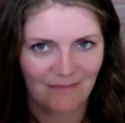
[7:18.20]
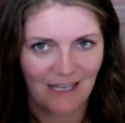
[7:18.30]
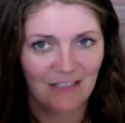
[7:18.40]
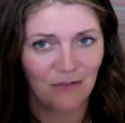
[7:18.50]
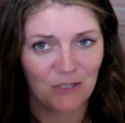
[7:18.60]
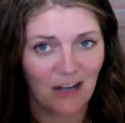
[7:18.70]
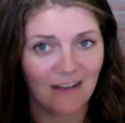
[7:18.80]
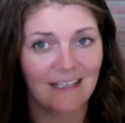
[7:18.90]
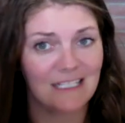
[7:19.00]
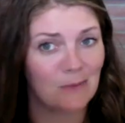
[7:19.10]
And if we're
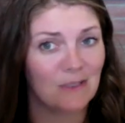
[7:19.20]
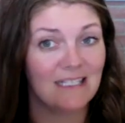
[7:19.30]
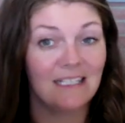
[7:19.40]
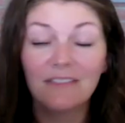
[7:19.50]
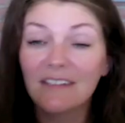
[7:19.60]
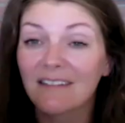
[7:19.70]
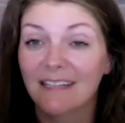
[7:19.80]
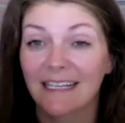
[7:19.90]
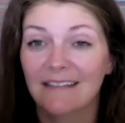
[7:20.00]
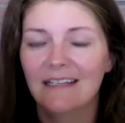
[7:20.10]
talking
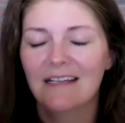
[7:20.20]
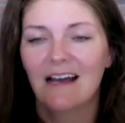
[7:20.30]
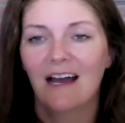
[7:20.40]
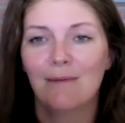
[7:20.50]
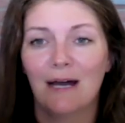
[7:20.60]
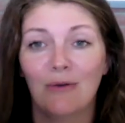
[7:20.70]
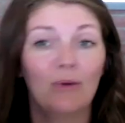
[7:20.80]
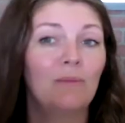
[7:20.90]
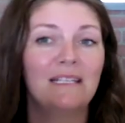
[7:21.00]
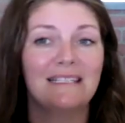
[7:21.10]
specifically about
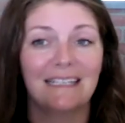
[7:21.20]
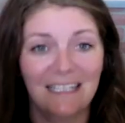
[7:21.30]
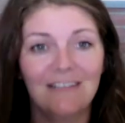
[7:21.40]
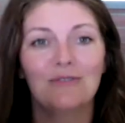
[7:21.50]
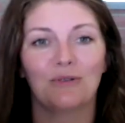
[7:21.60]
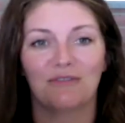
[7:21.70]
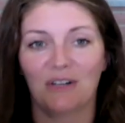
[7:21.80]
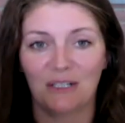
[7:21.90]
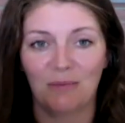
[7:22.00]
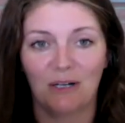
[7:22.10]
women's indoor
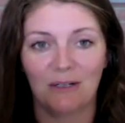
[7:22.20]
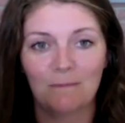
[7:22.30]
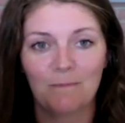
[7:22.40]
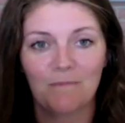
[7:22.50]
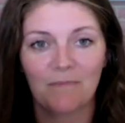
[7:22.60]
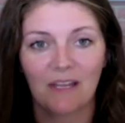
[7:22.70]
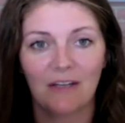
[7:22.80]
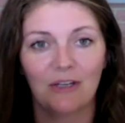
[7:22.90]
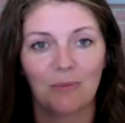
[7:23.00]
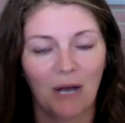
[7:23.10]
volleyball,
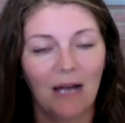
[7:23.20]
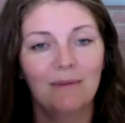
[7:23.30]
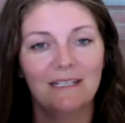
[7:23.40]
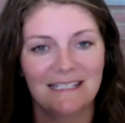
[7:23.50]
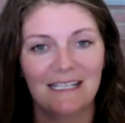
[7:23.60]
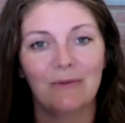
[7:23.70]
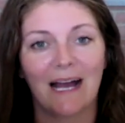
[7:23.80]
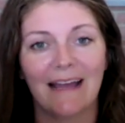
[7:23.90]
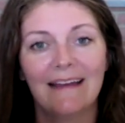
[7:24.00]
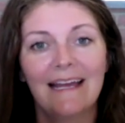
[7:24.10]
you can probably see
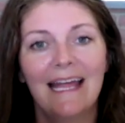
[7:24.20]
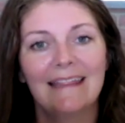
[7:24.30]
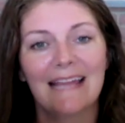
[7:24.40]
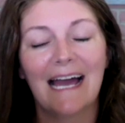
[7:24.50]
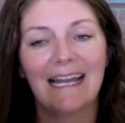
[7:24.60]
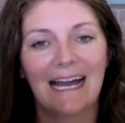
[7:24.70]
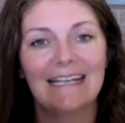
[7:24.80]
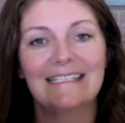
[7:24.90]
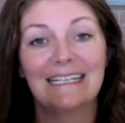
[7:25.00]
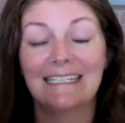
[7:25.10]
why that
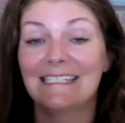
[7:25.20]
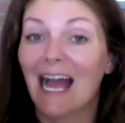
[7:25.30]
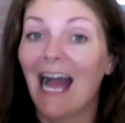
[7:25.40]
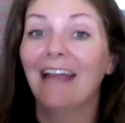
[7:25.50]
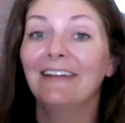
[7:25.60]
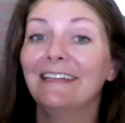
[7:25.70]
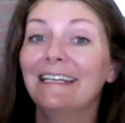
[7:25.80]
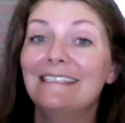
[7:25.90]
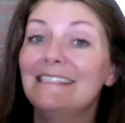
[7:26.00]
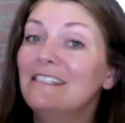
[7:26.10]
adds an
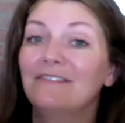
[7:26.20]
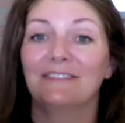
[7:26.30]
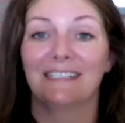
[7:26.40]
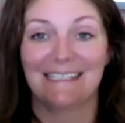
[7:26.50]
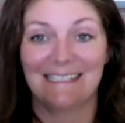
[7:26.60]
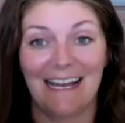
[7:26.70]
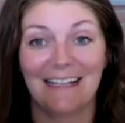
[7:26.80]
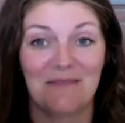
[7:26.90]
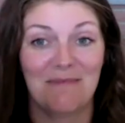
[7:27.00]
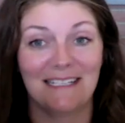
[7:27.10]
entirely different
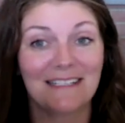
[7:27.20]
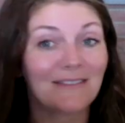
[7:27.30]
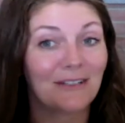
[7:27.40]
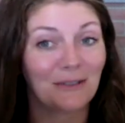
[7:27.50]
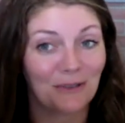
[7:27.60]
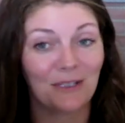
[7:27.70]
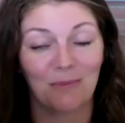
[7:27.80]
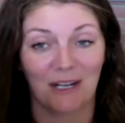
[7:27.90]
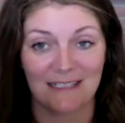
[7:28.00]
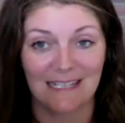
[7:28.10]
element to the recruiting
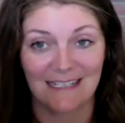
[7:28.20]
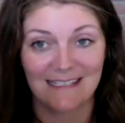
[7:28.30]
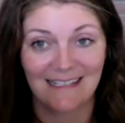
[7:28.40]
process.